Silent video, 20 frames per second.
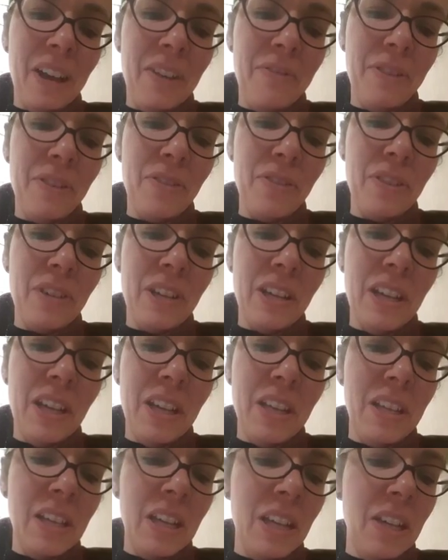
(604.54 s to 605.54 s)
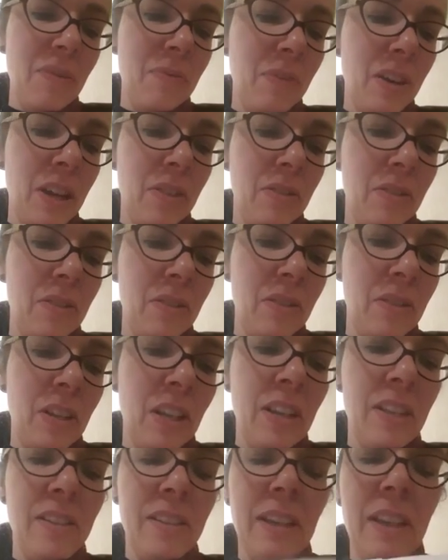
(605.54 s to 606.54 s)
519 votes?
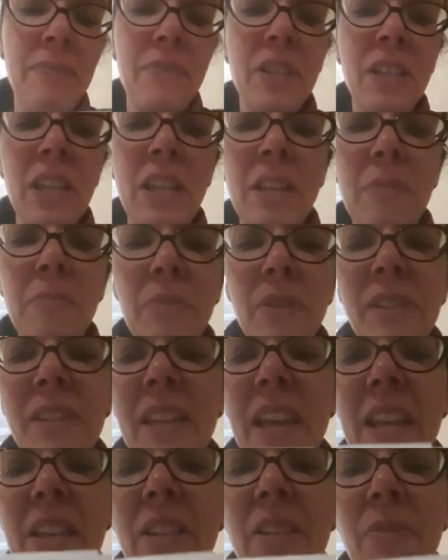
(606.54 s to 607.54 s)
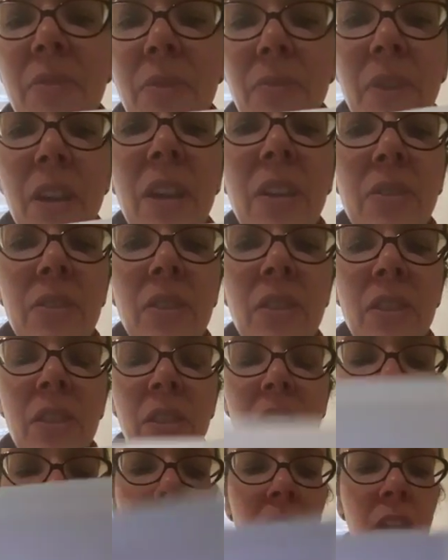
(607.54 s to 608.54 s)
17% of the vote.
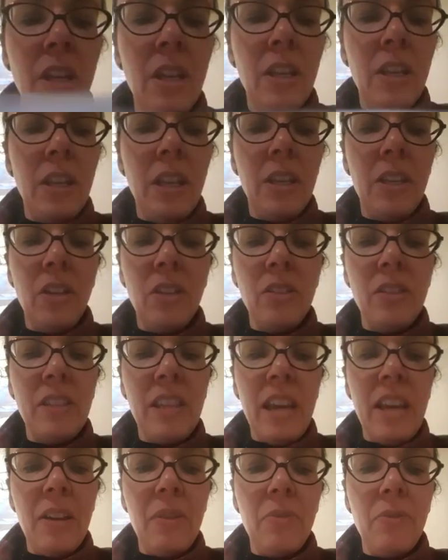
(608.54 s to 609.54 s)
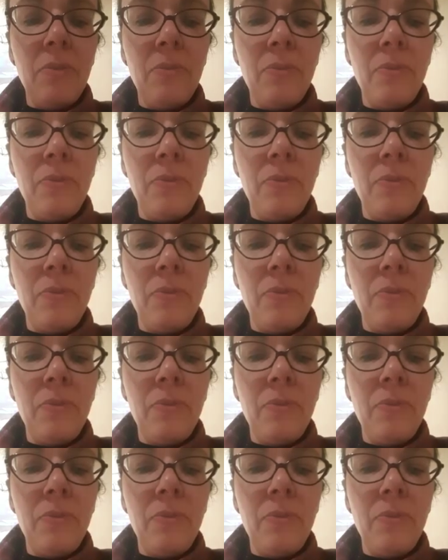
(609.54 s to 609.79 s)
They'd gone down